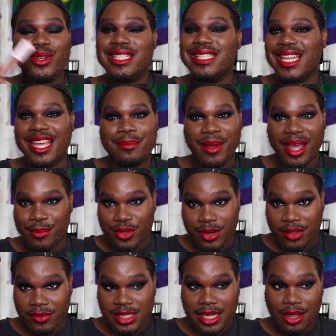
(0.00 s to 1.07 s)
We stand by beauty
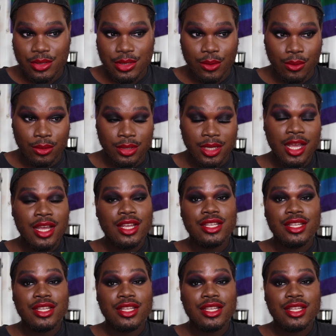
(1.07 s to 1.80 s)
in this household.